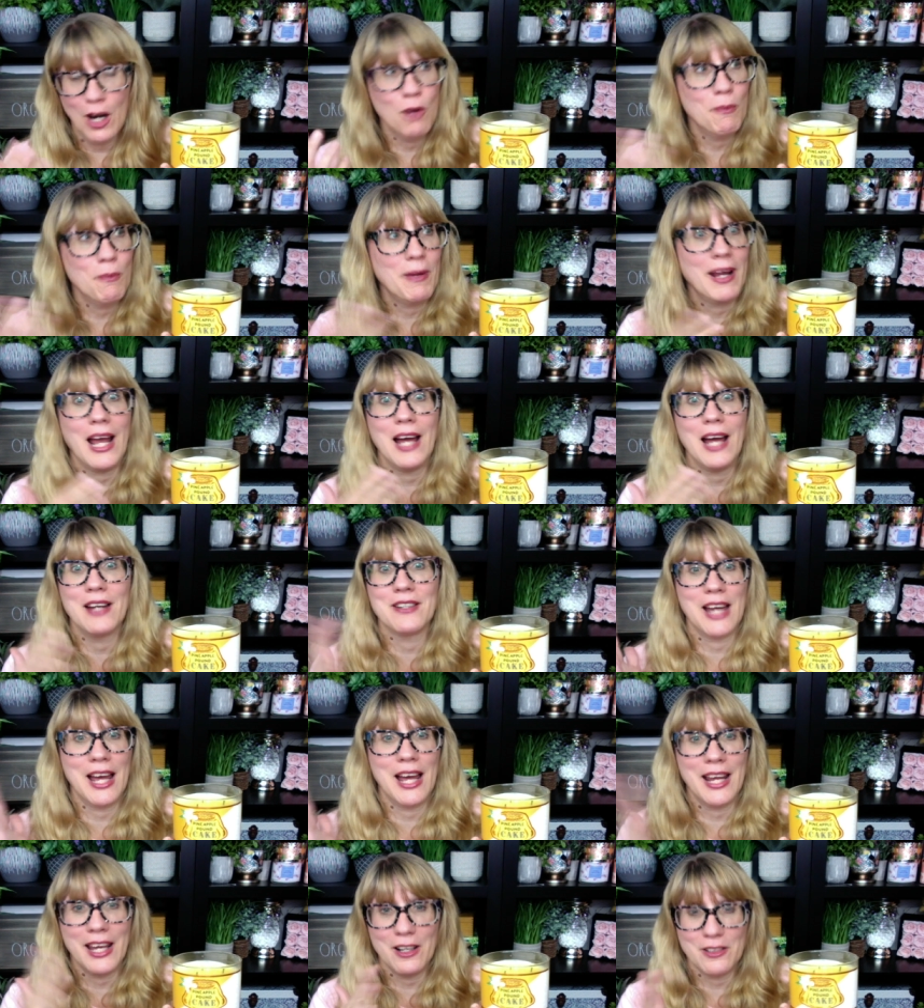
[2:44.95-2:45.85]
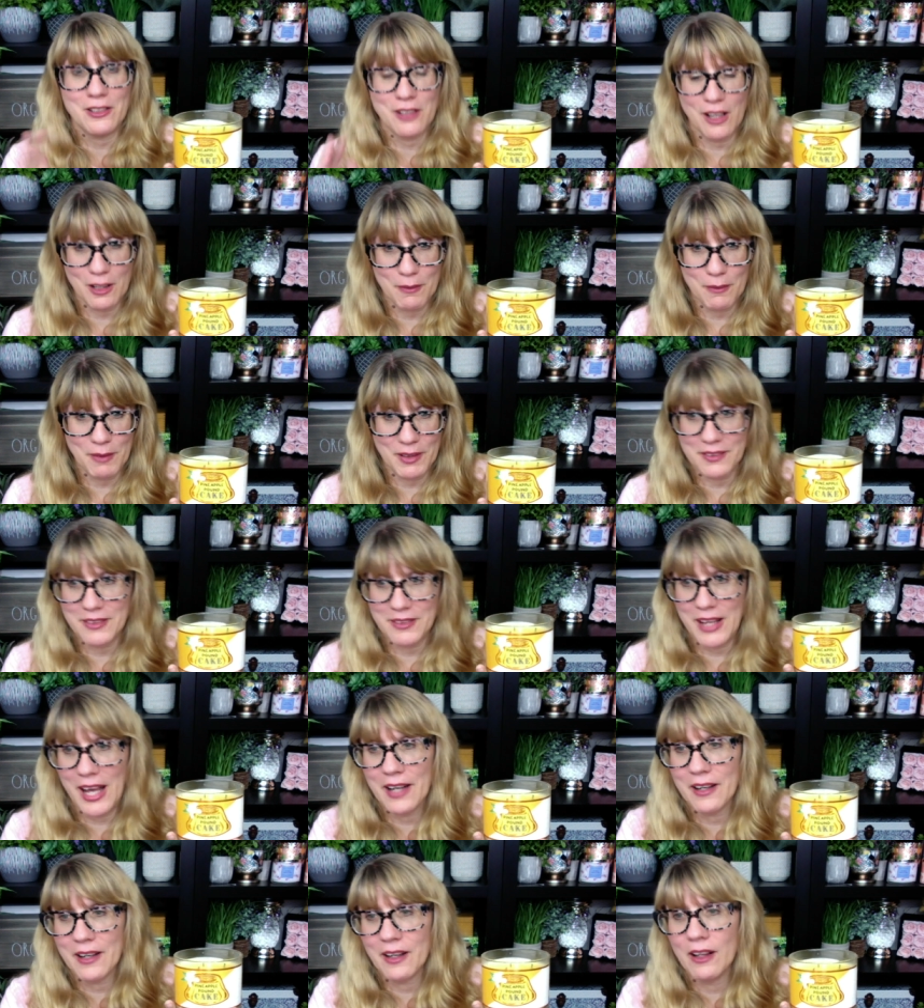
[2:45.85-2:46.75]
Oh my gosh, I gotta talk about this
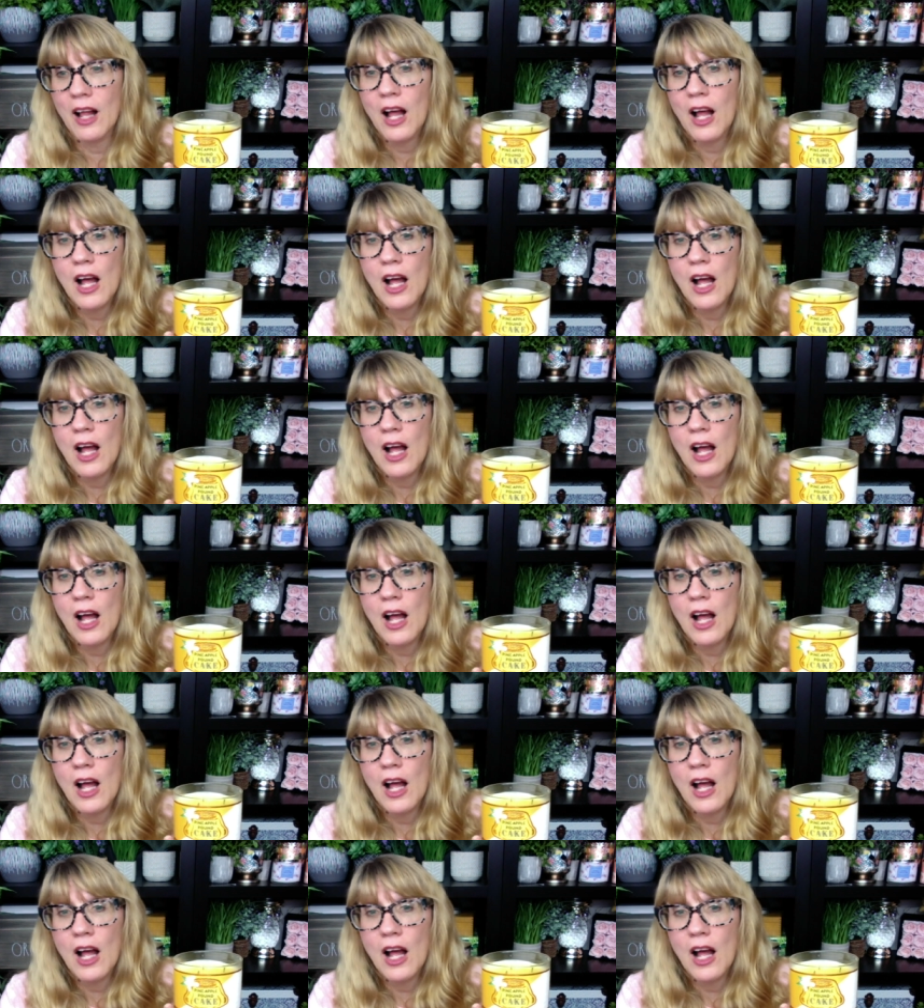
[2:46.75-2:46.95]
candle.